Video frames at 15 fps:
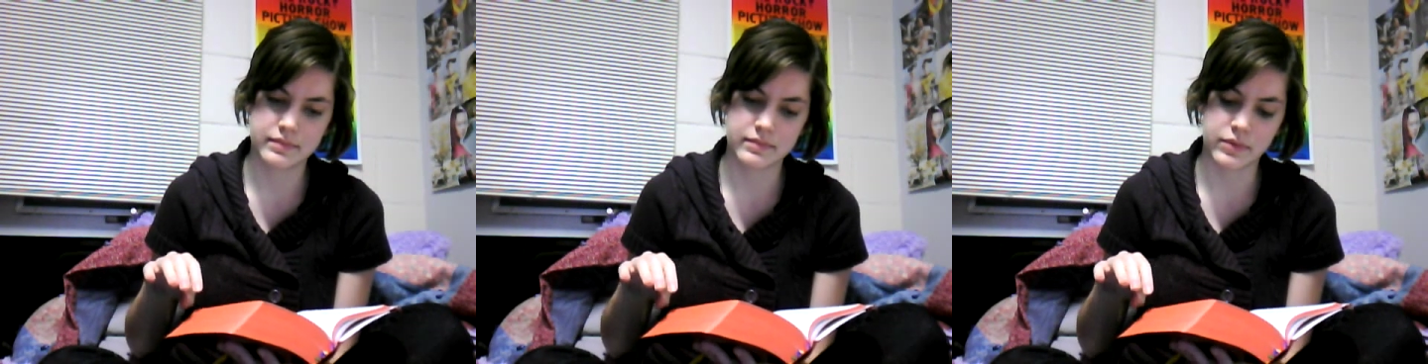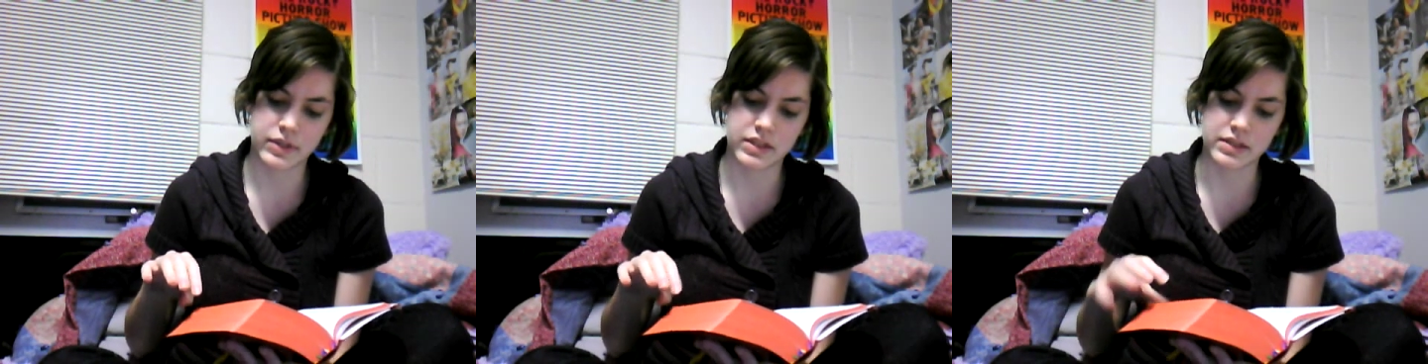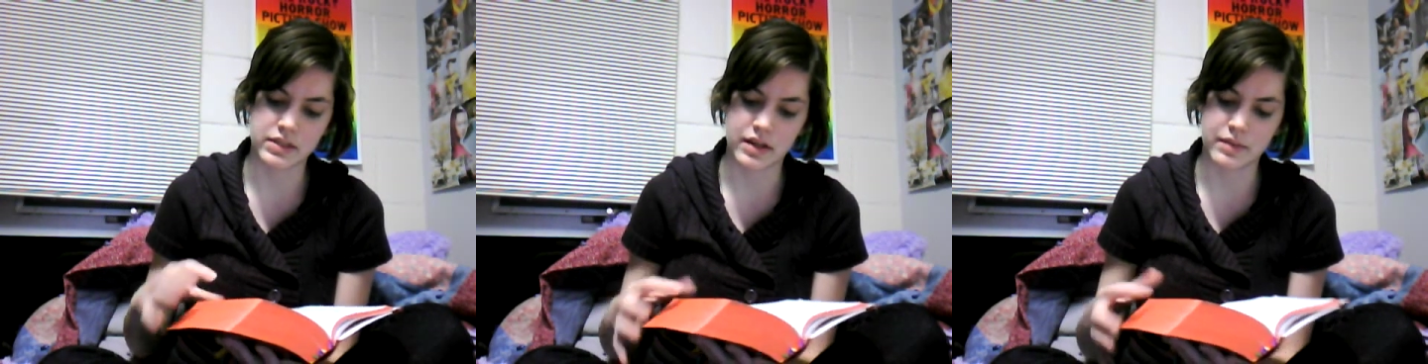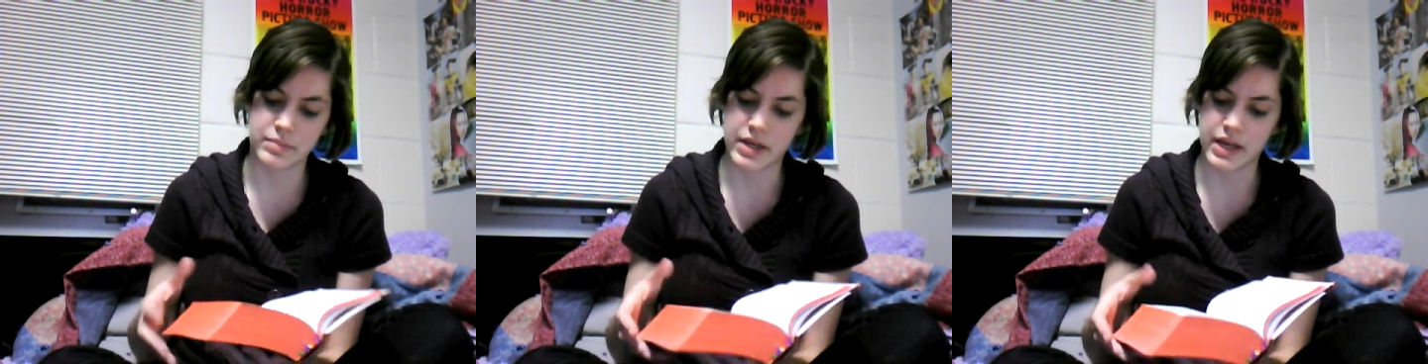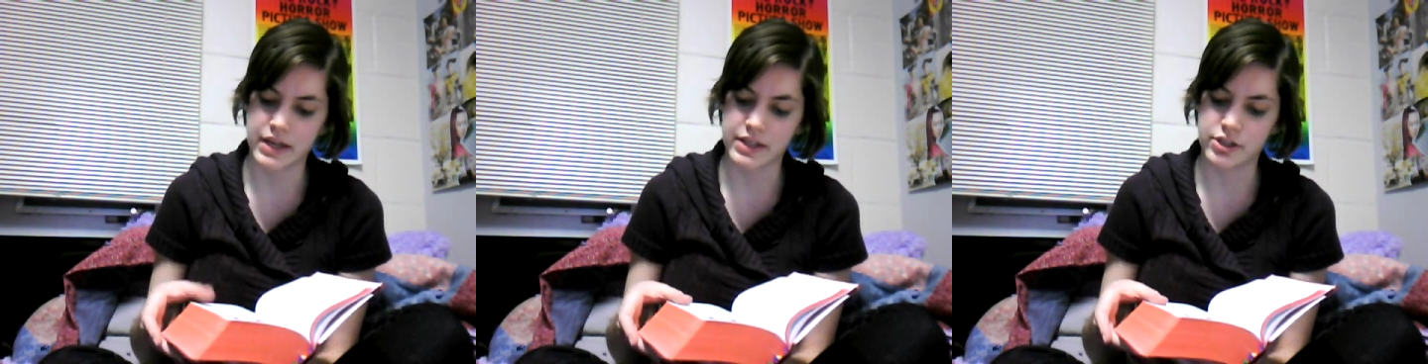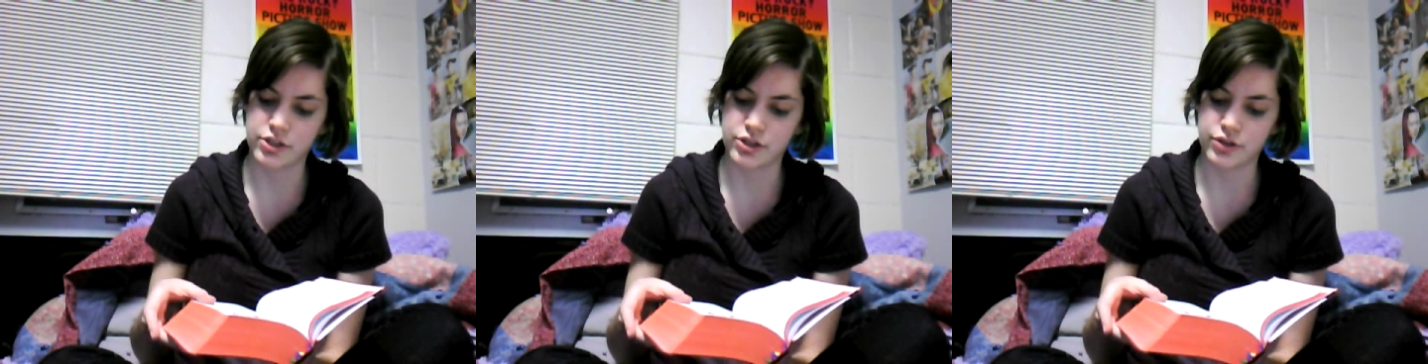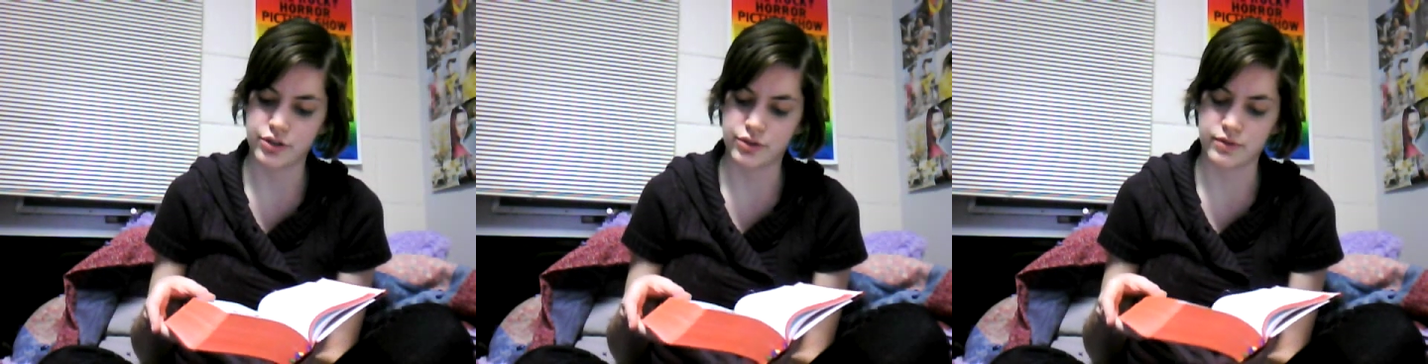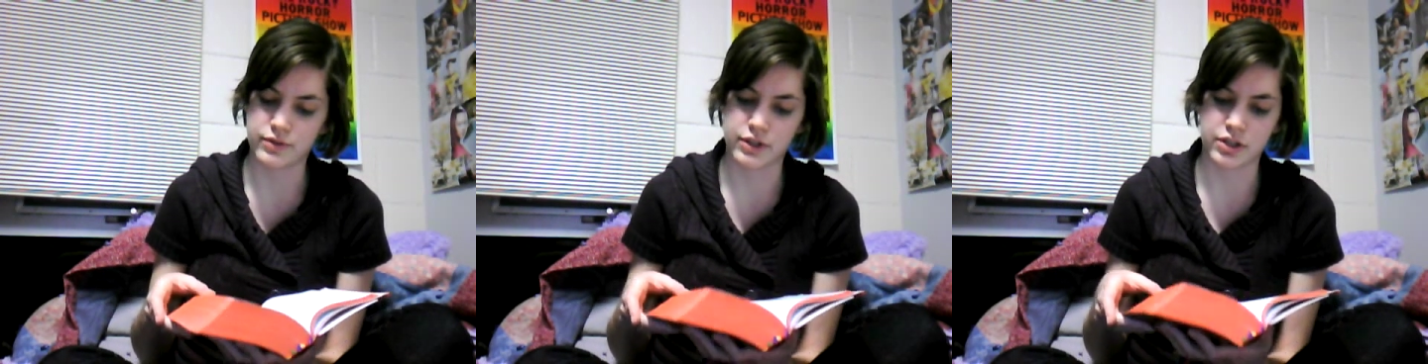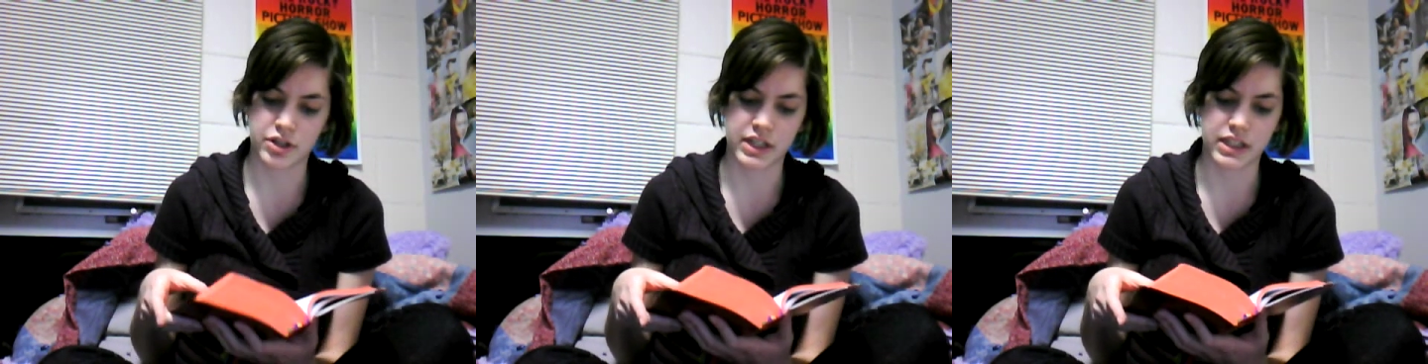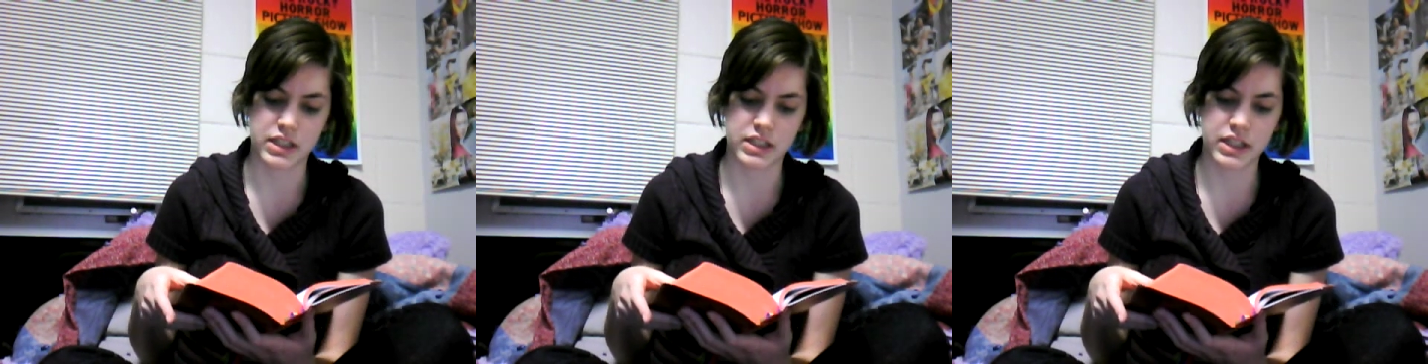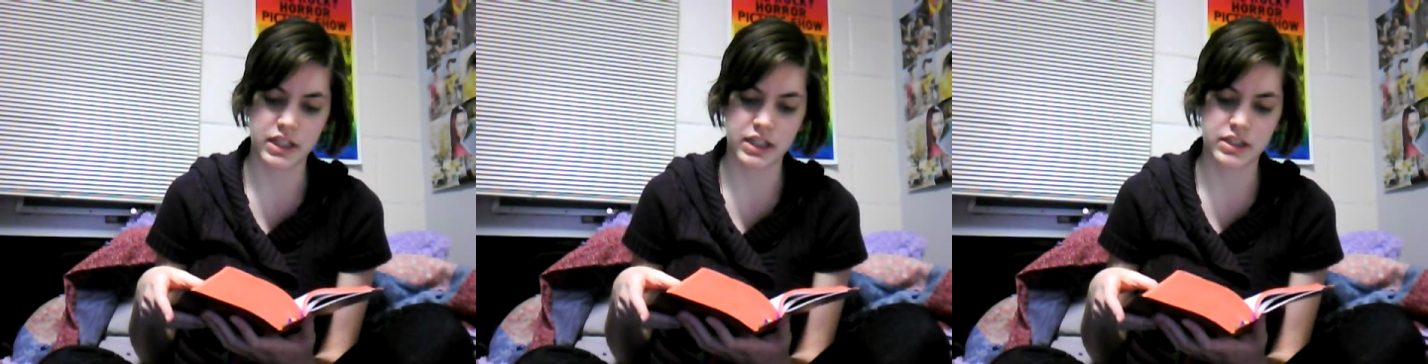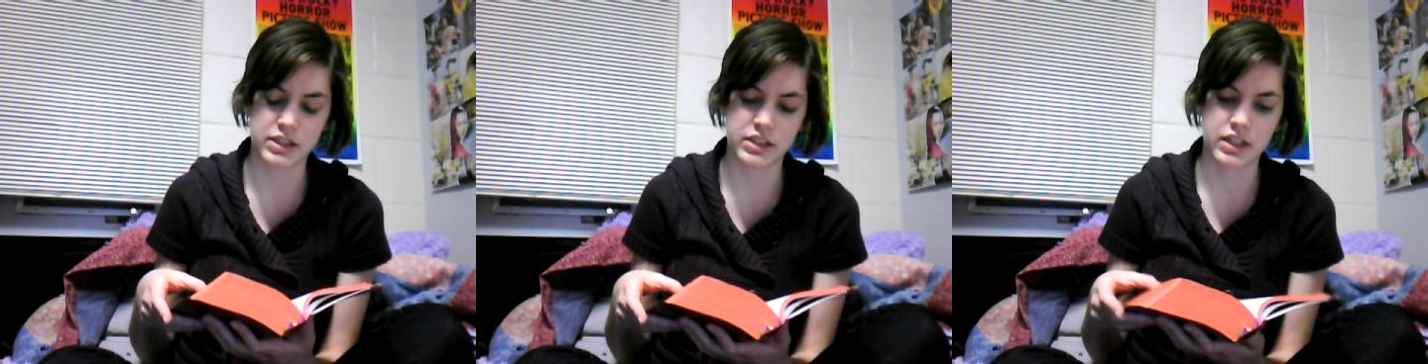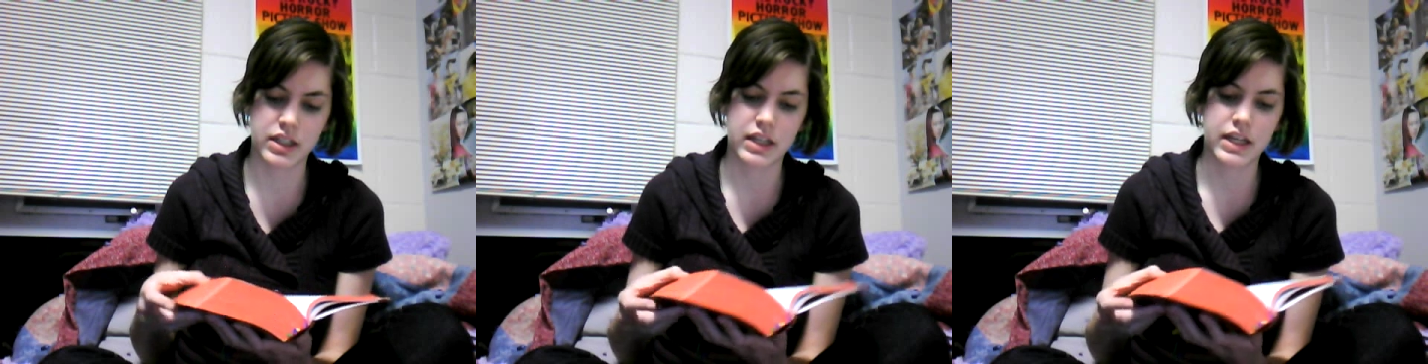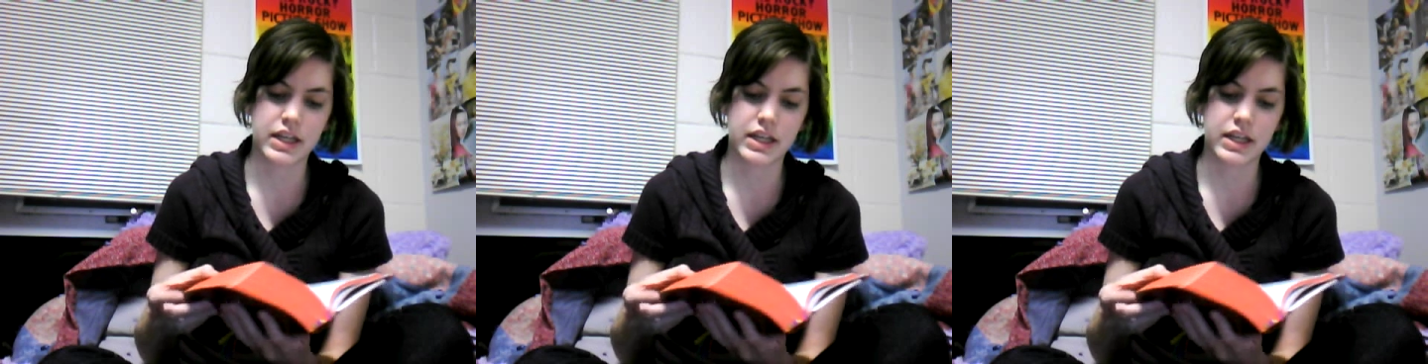which is on page 236,